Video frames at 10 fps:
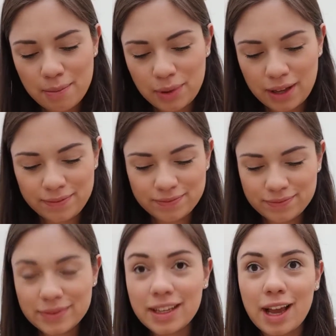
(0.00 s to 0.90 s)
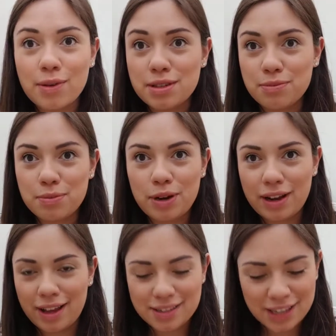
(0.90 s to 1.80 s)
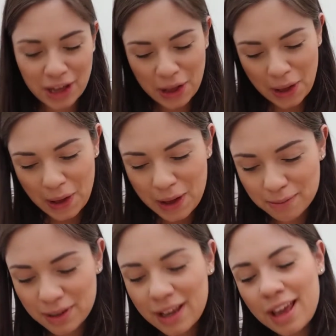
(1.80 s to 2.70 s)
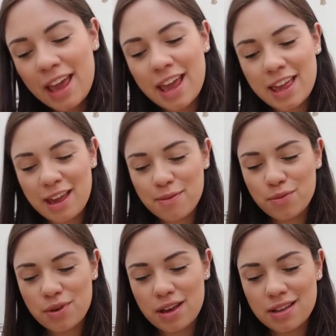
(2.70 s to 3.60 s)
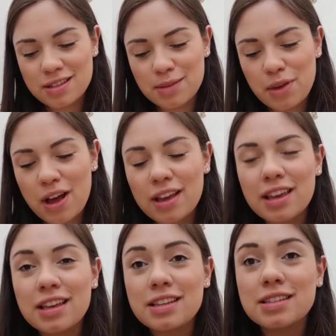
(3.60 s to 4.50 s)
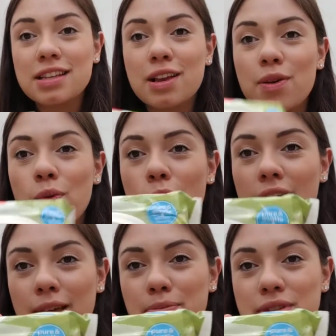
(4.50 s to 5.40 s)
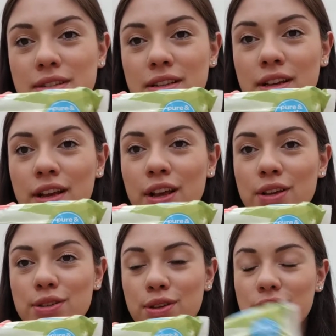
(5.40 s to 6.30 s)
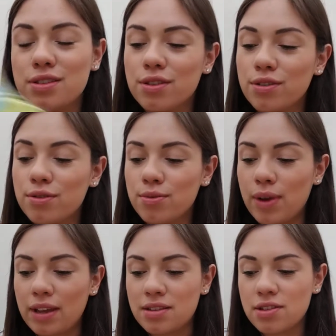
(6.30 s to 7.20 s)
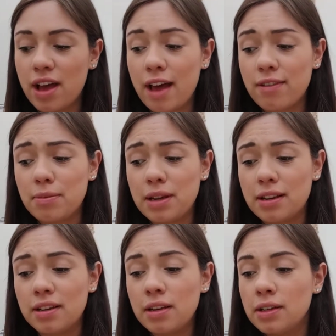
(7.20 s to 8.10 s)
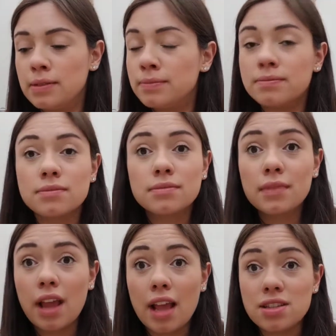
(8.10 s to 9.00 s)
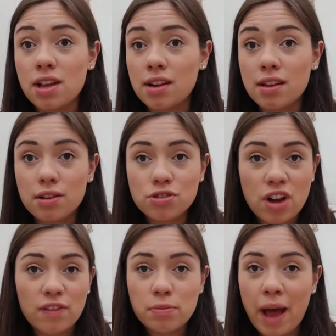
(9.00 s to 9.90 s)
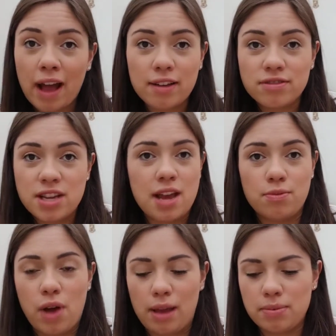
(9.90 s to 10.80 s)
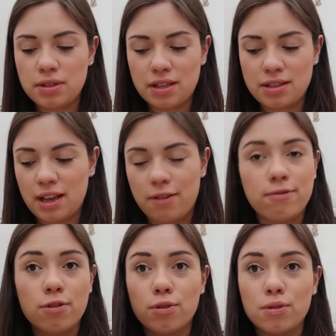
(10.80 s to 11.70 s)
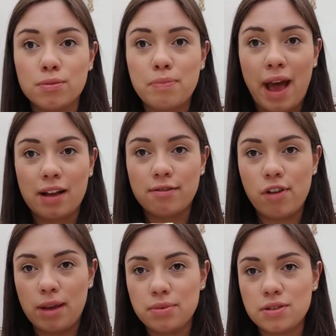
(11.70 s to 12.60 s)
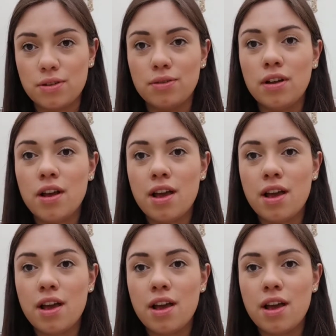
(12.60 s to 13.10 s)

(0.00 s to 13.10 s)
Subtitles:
But I wasn't prepared, I guess. It came with some Huggies wipes. So these are great to have. I mean, it's not a little travel pack of 10 wipes. It's like a full pack of wipes. So